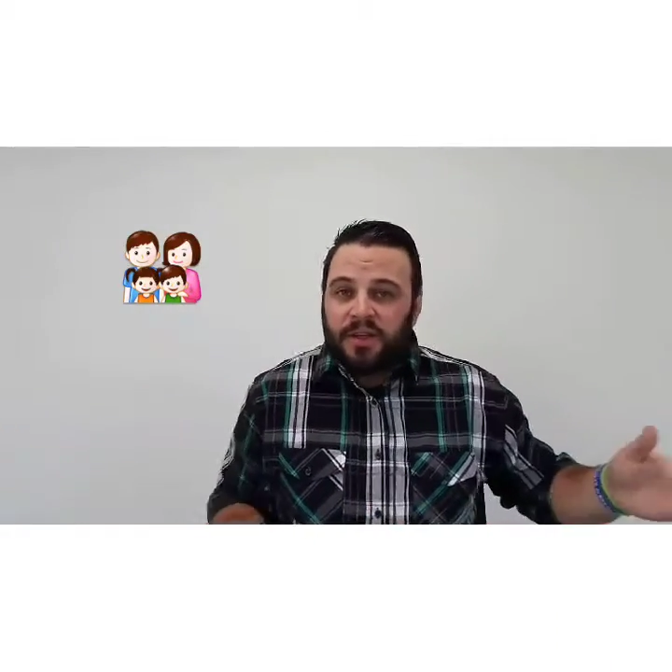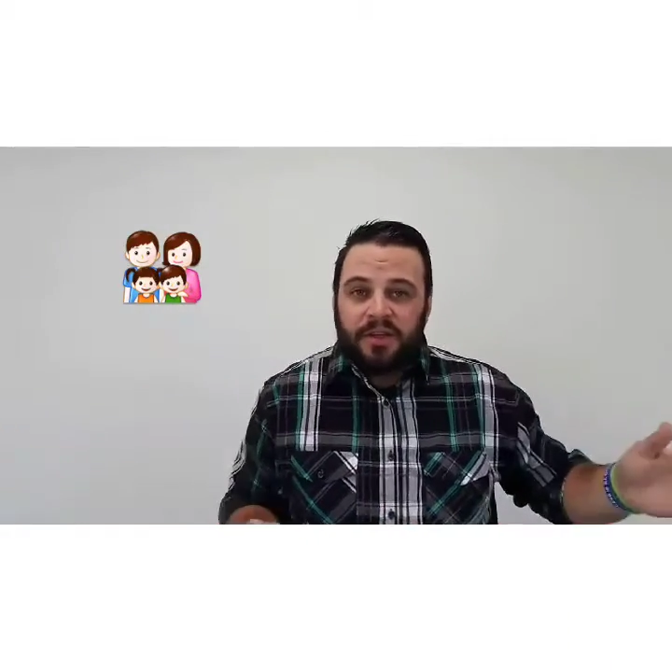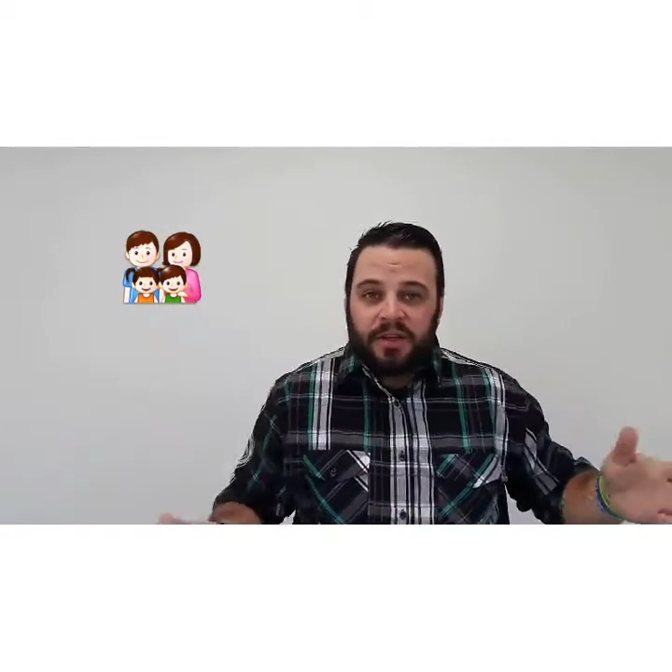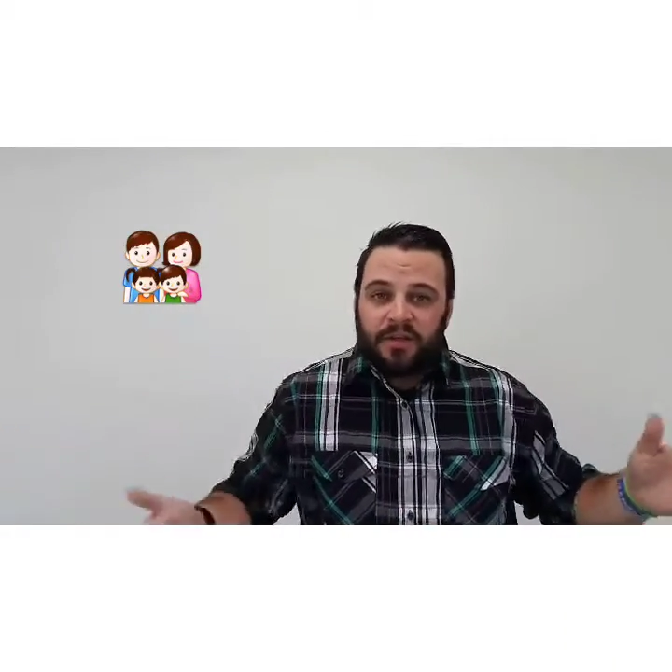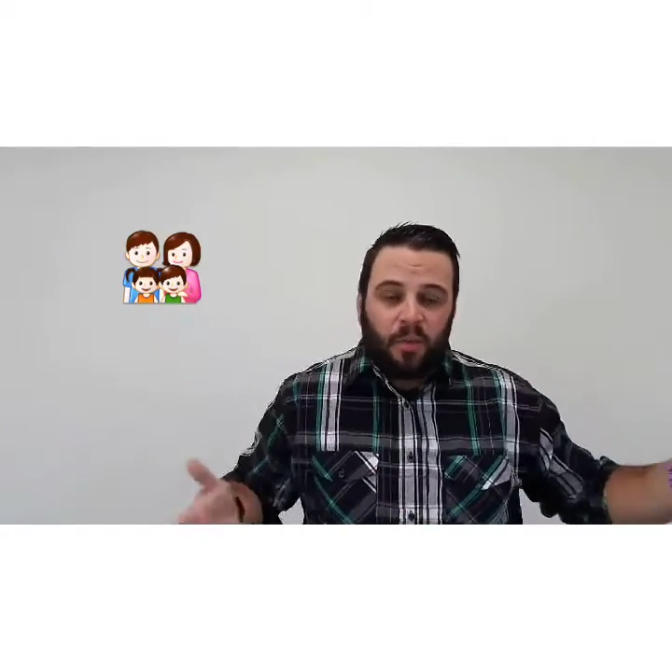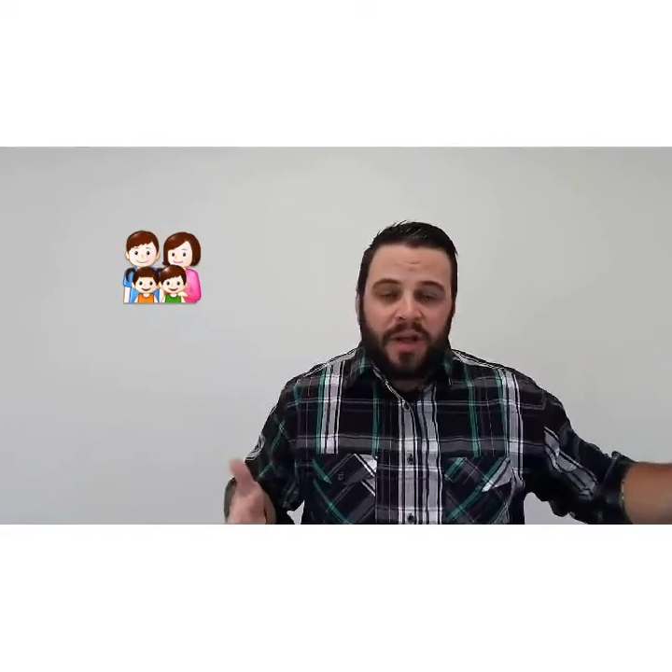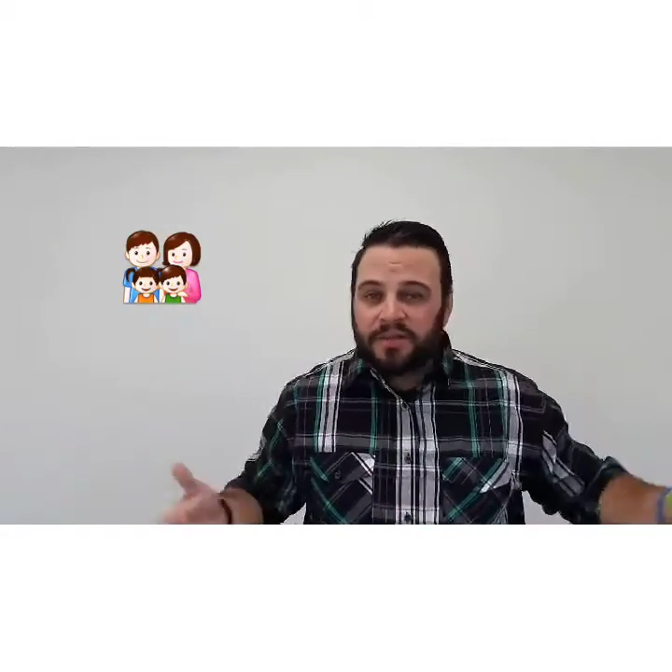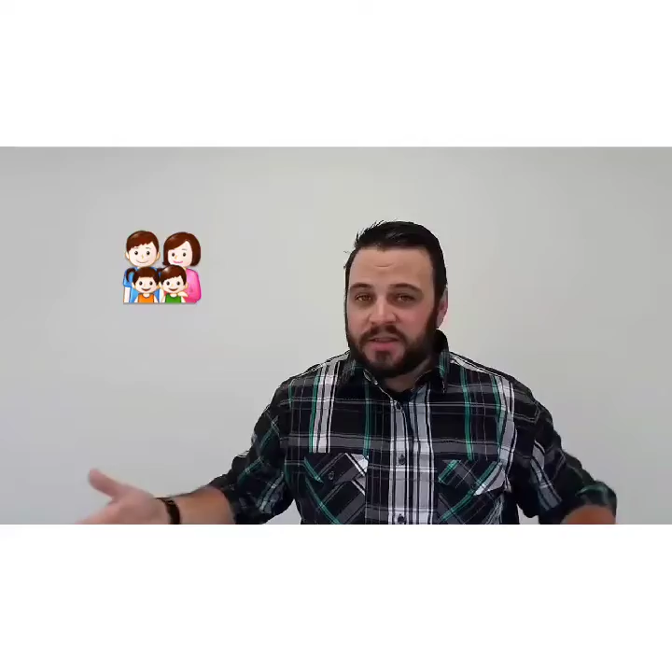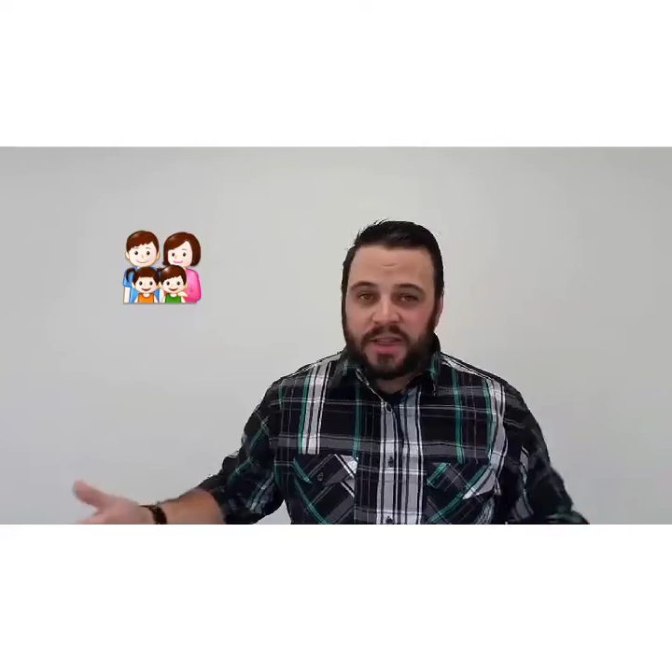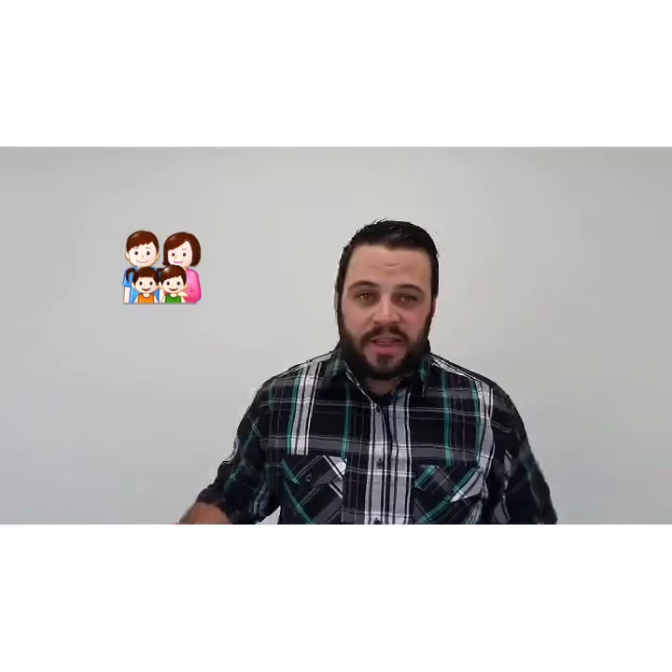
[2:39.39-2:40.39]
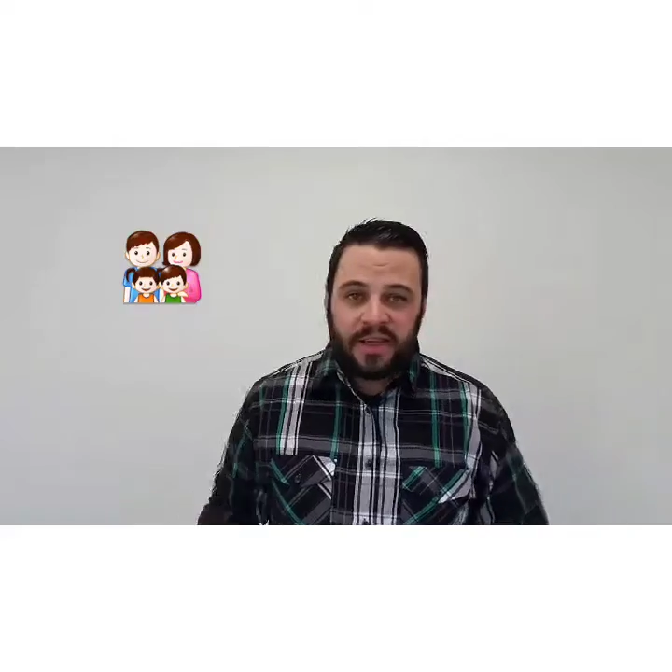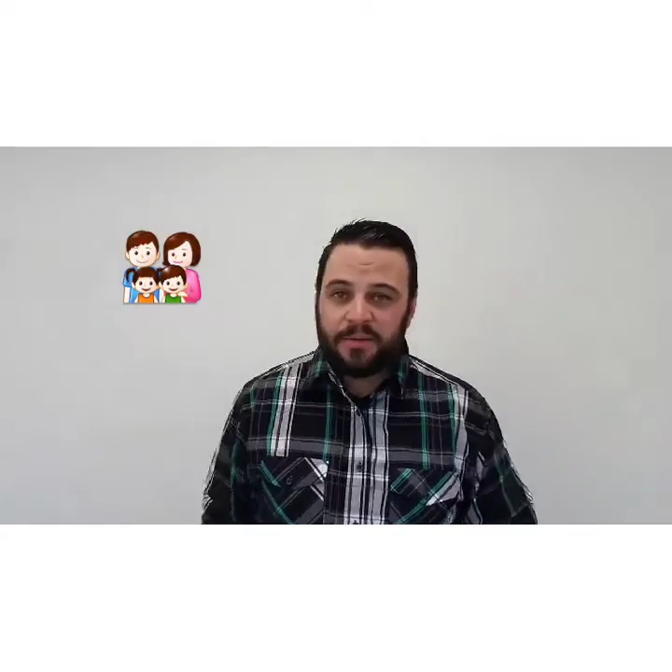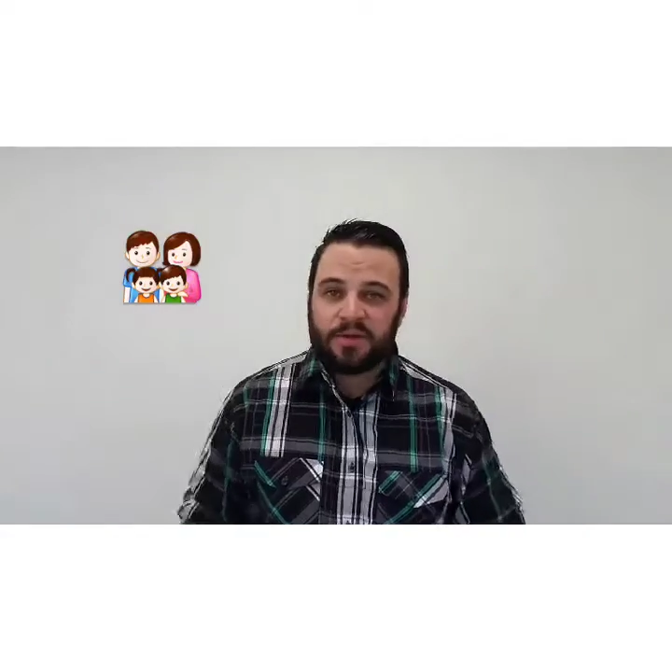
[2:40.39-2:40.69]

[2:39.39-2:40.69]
your wife's name,